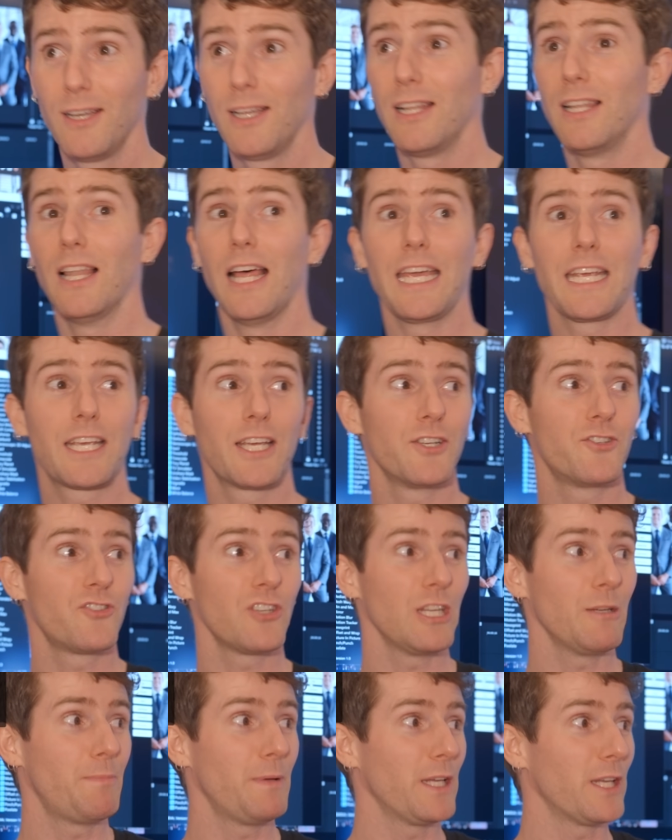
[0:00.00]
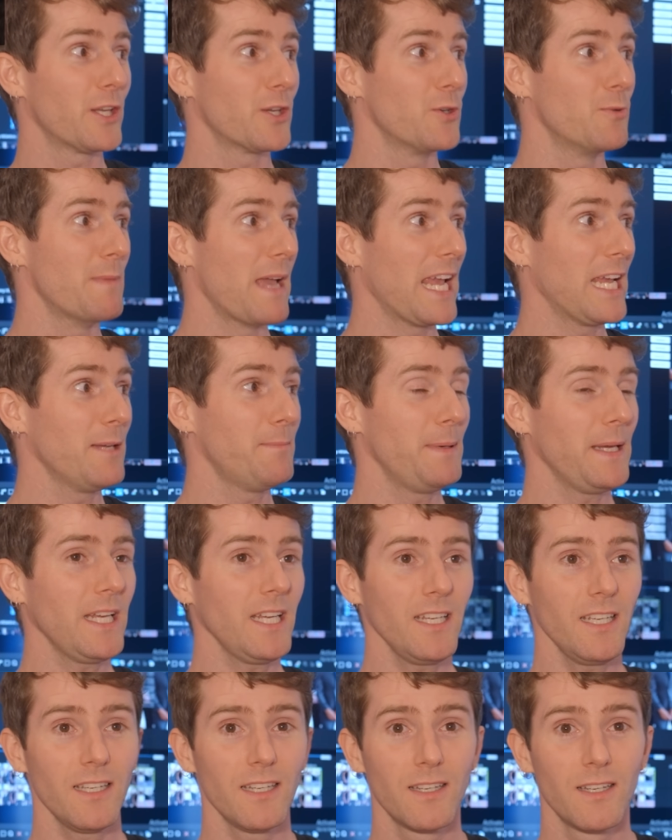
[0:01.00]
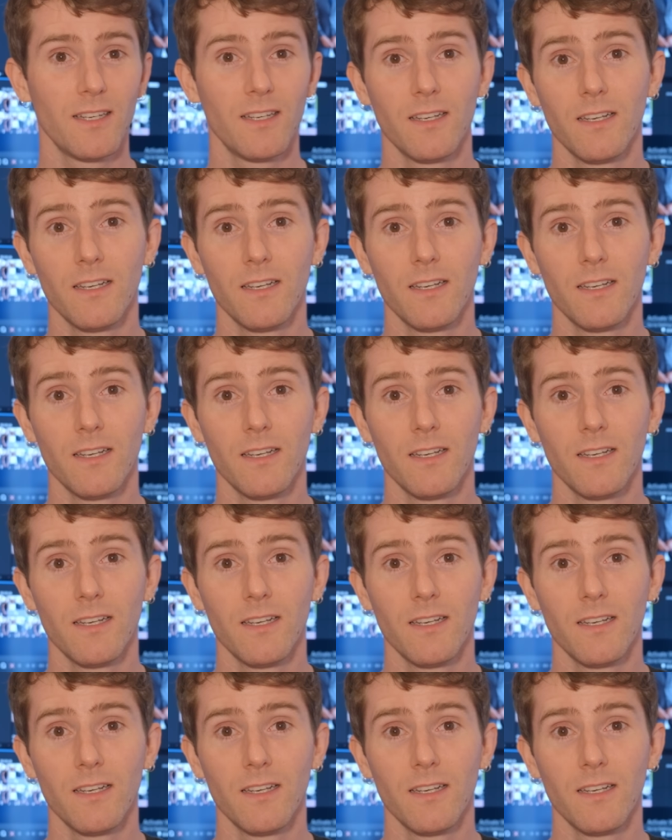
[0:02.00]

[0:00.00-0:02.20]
Like a G P U, maybe?